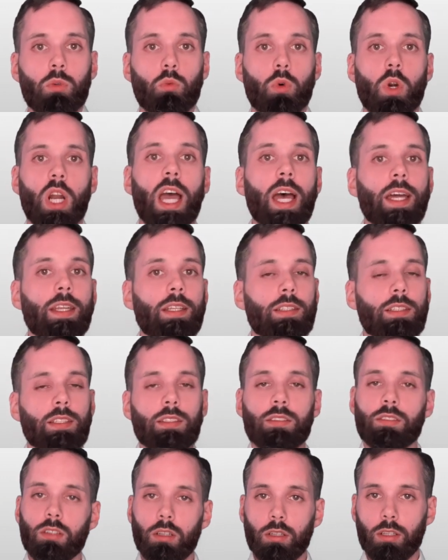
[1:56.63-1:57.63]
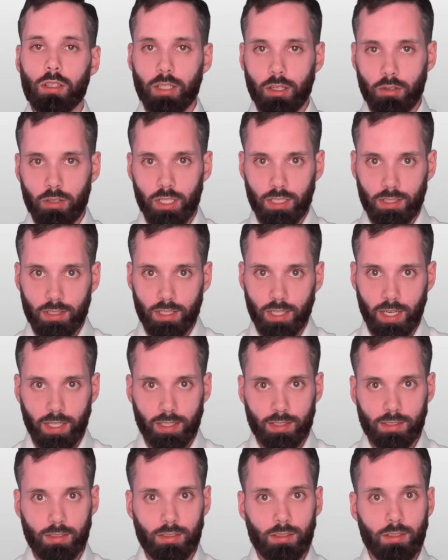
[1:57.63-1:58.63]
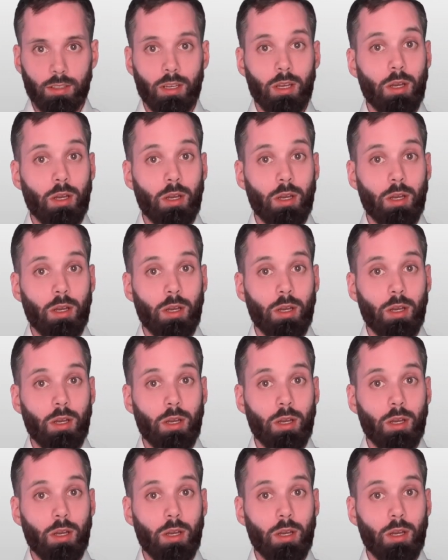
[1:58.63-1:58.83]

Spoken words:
were added in solidarity tax.